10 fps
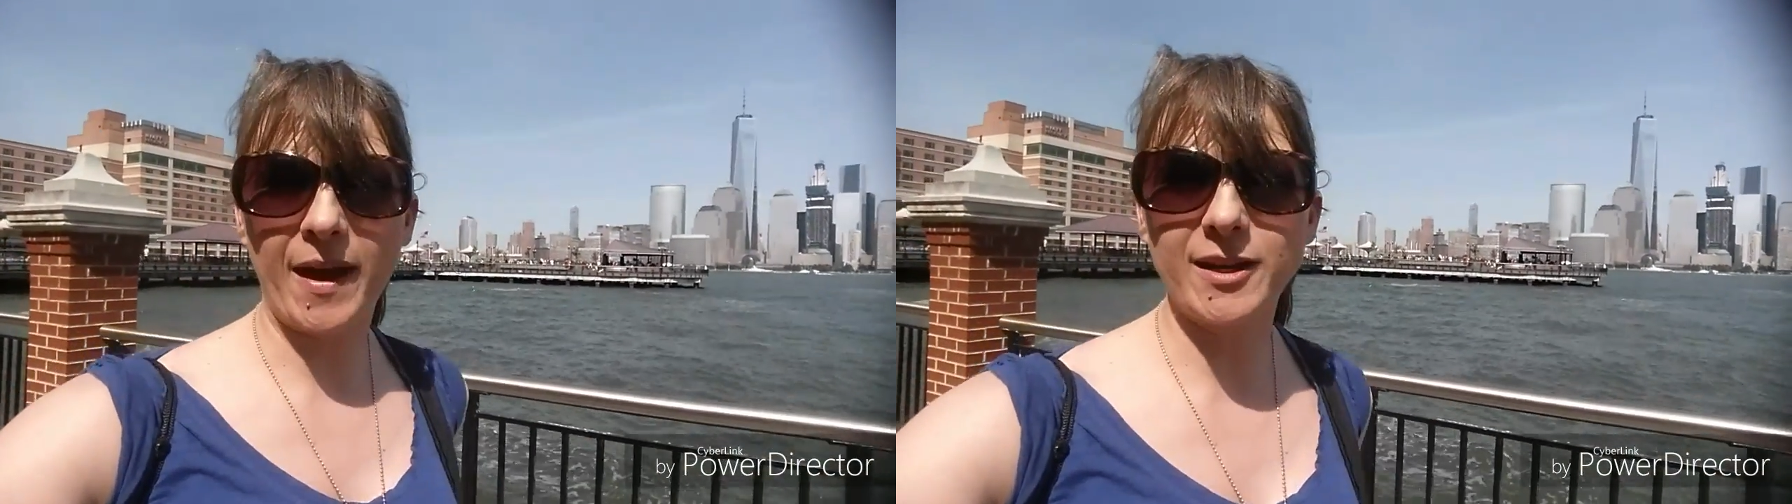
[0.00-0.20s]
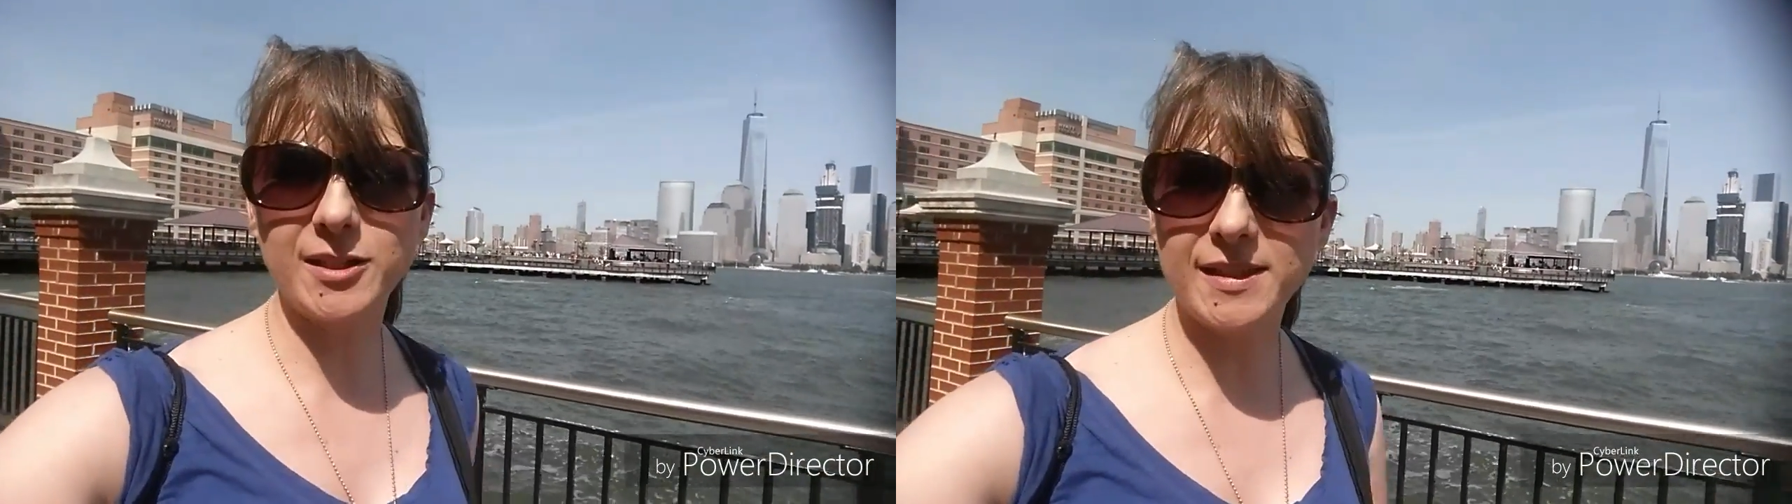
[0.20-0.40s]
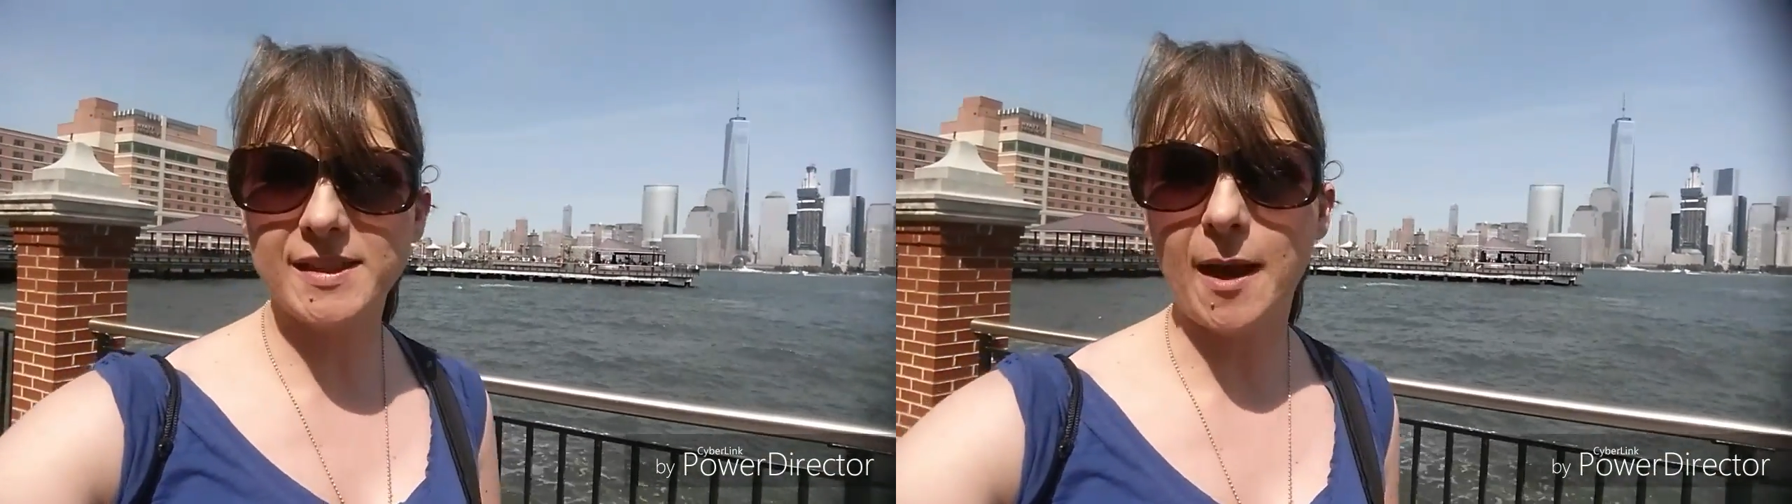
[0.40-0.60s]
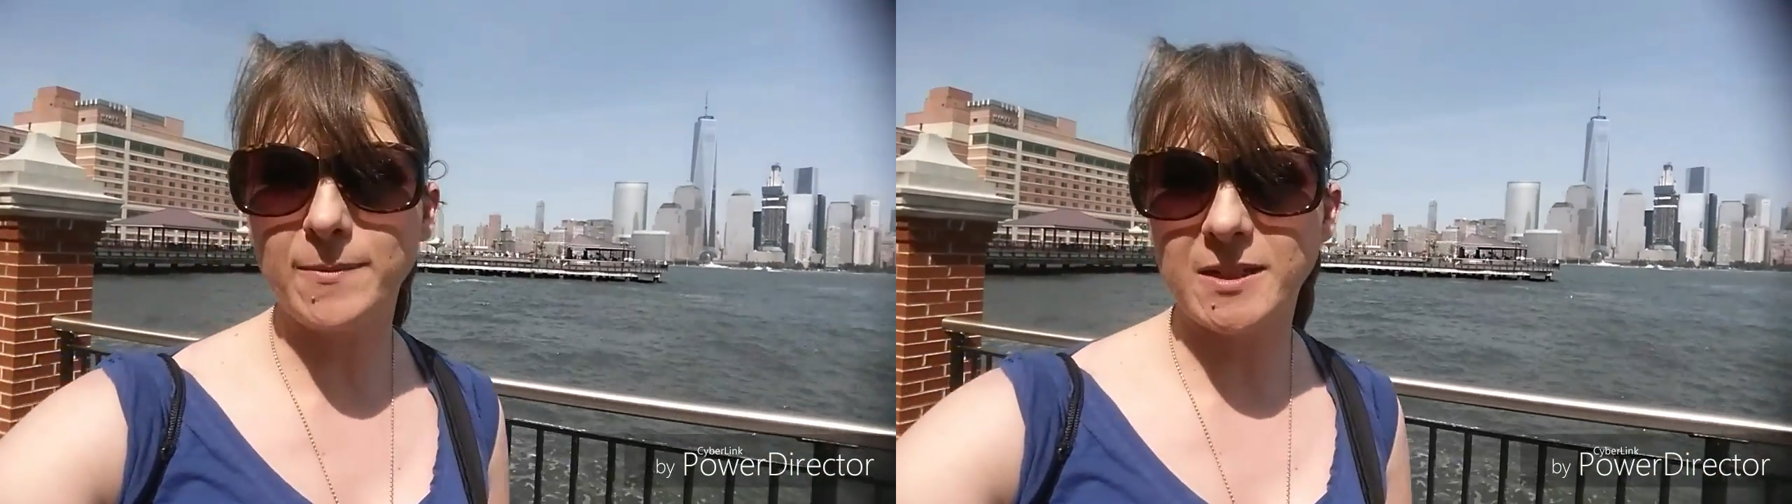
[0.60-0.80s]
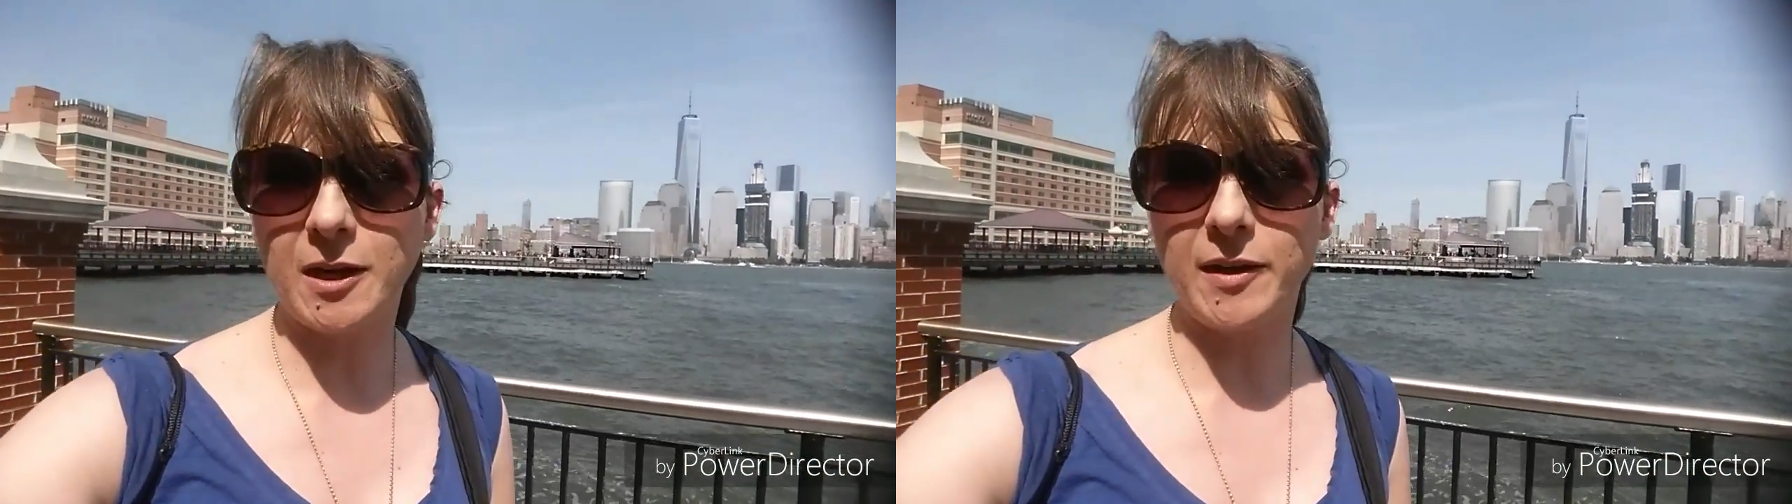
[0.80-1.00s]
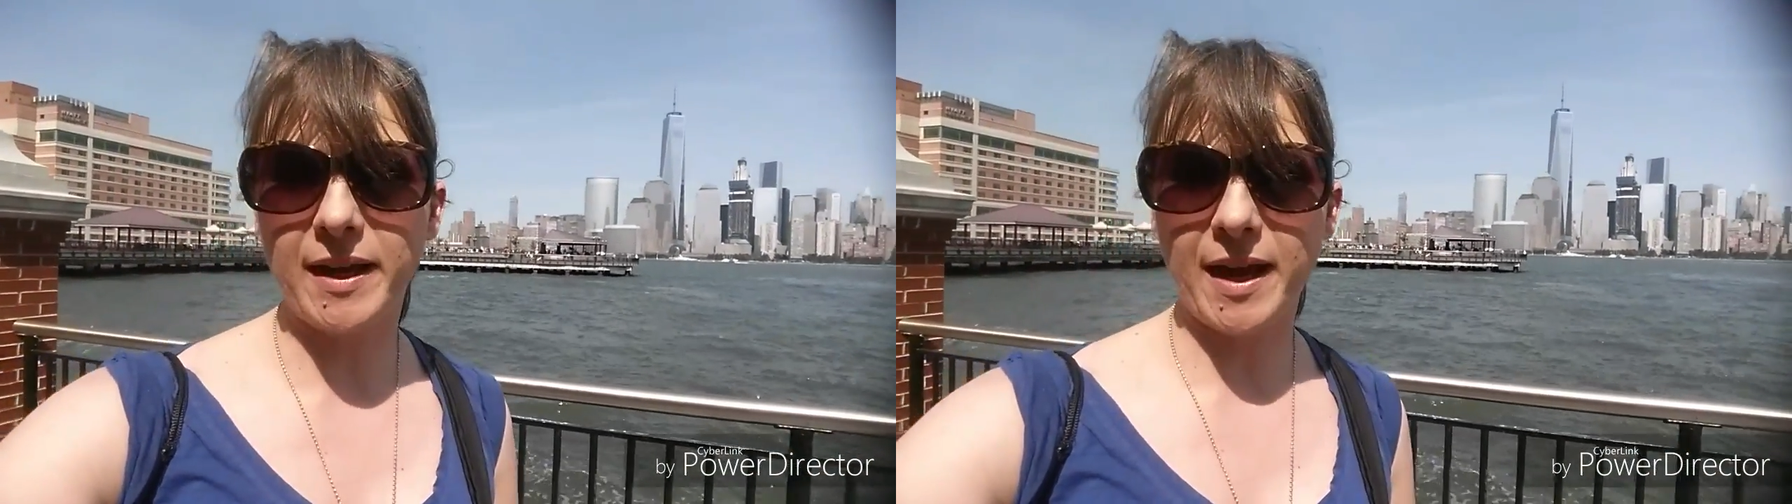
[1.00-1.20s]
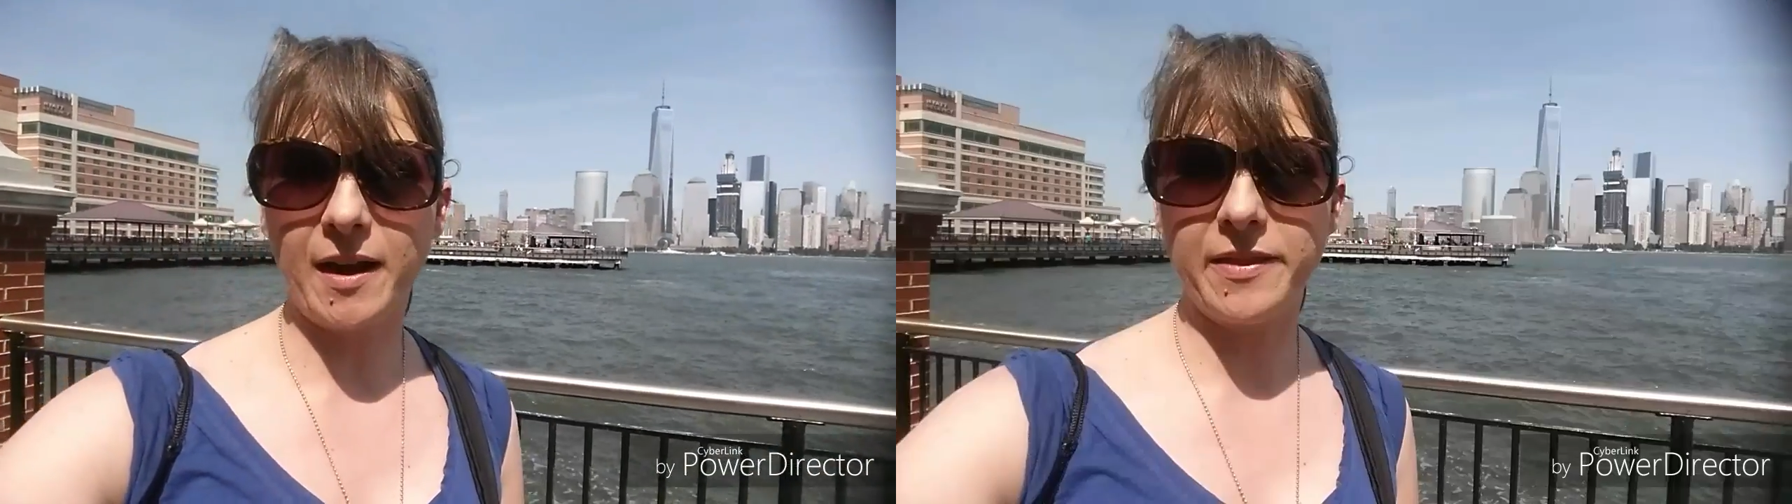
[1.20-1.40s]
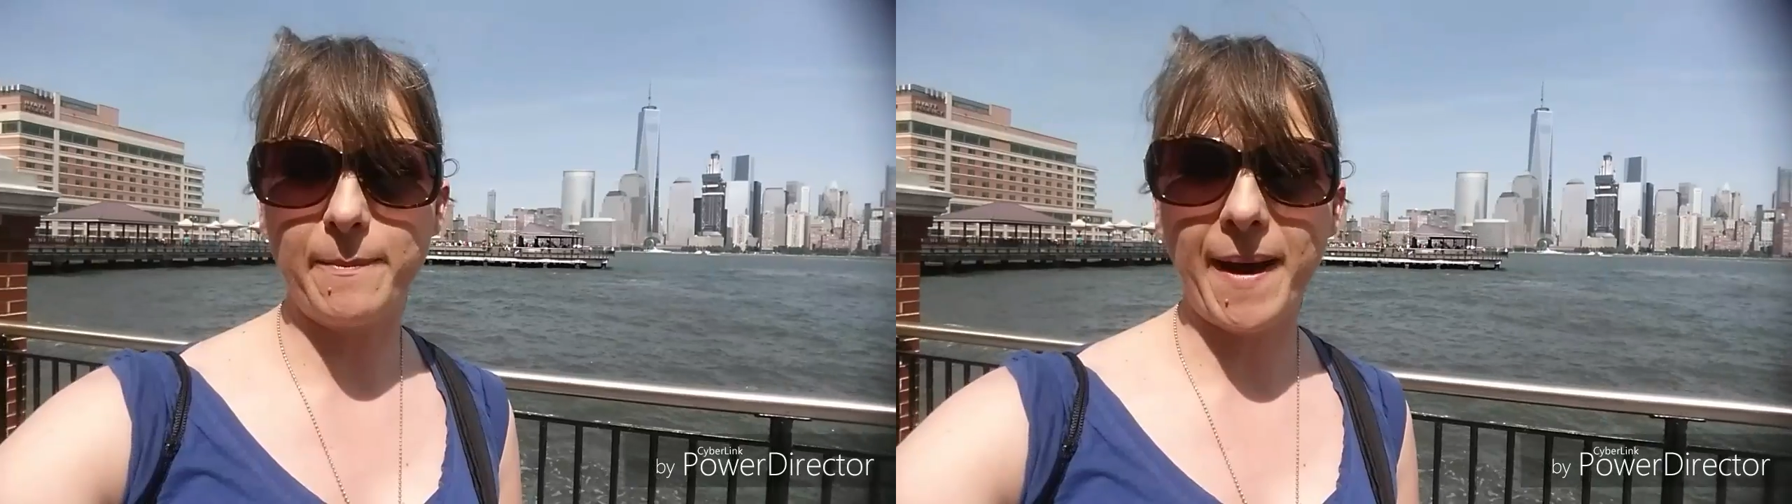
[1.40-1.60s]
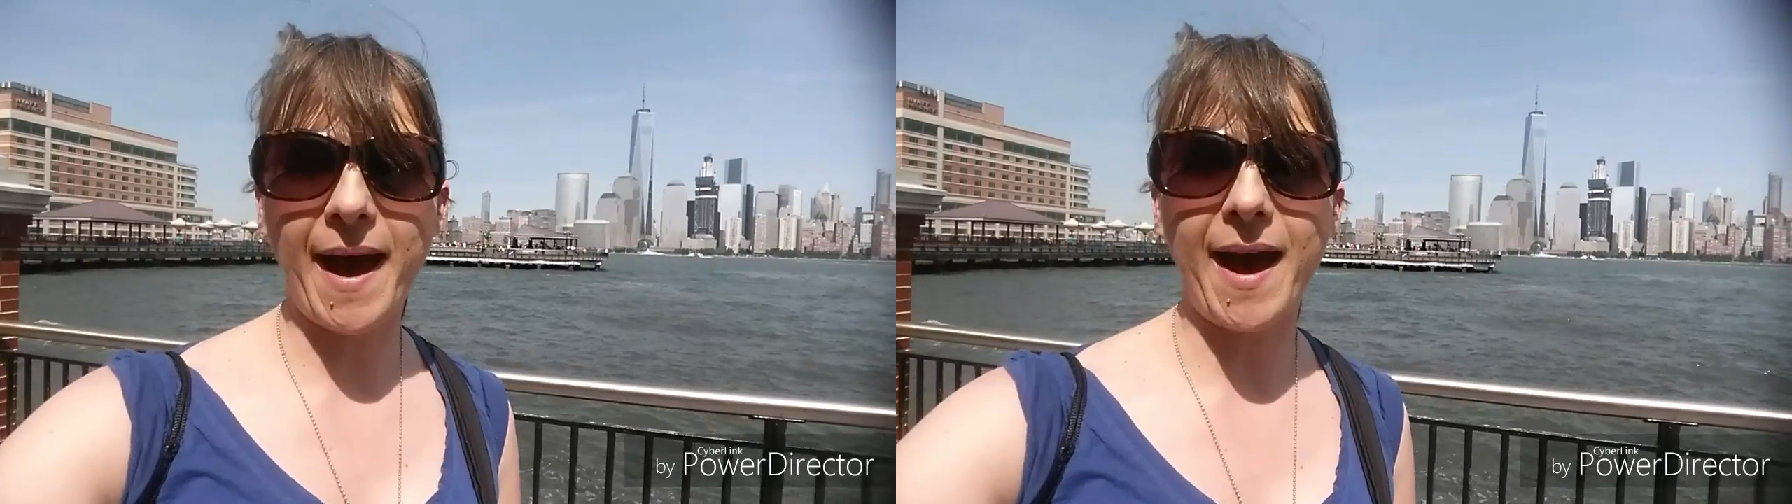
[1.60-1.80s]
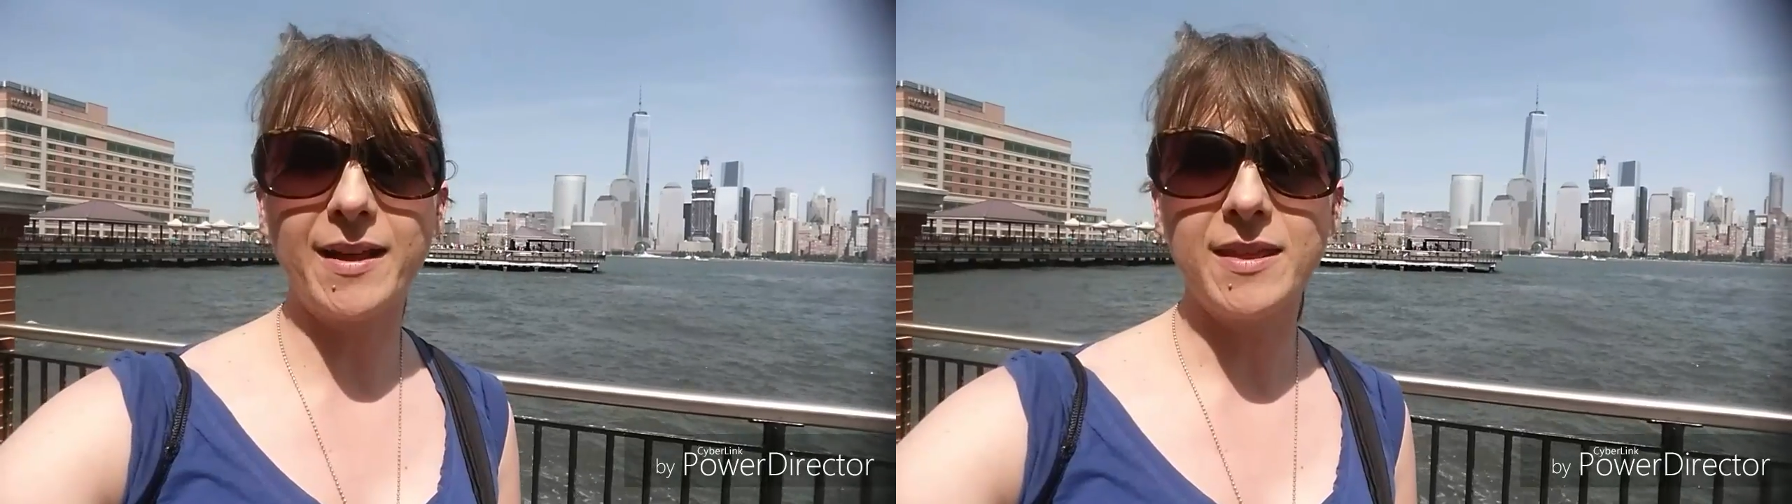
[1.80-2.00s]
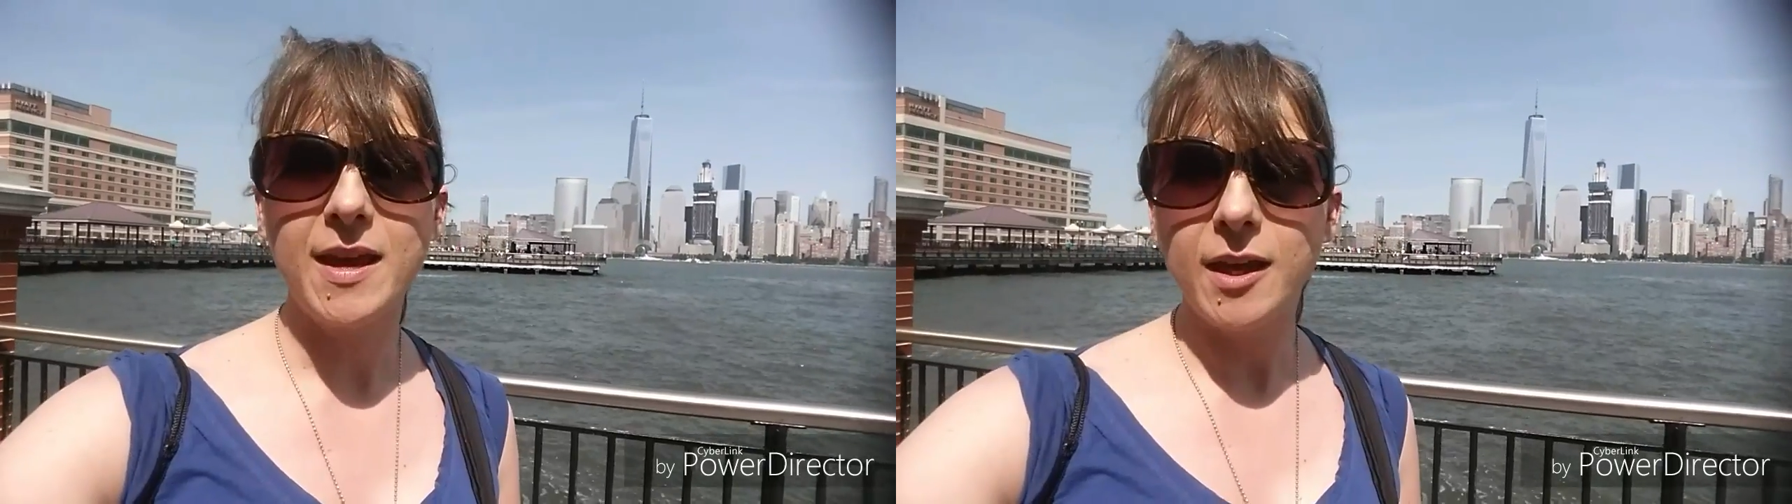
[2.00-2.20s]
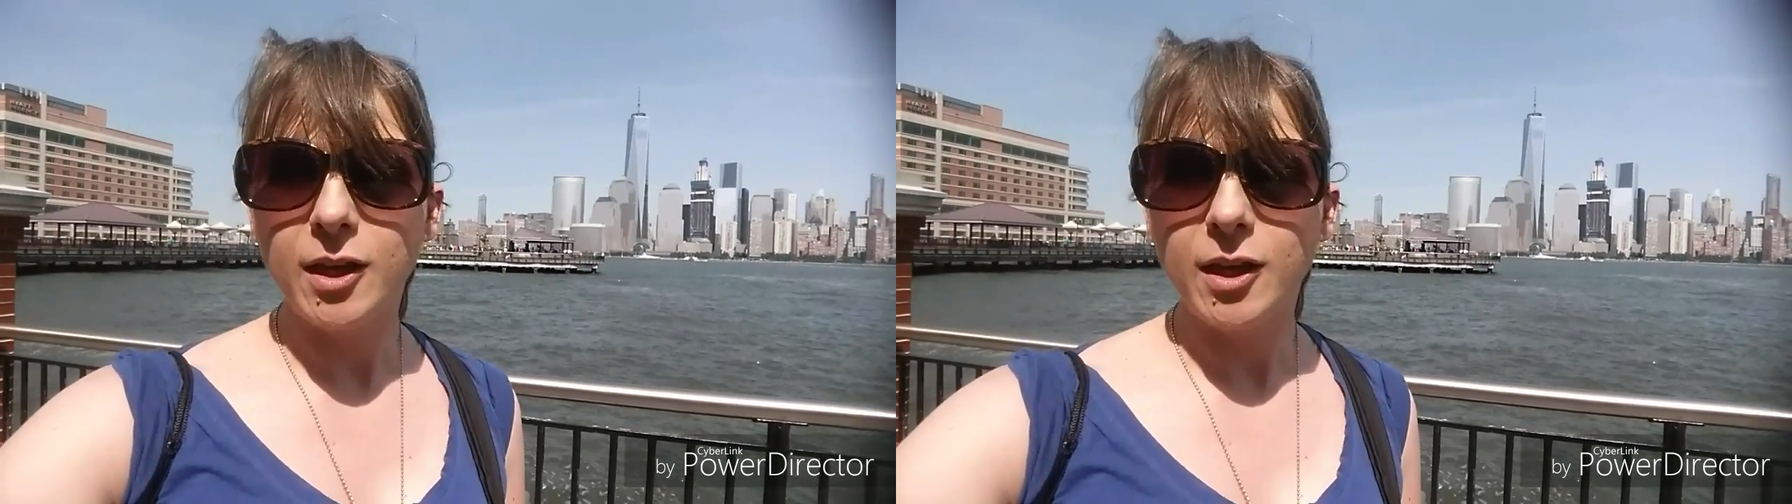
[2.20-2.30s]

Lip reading: We actually stopped here to get on the path.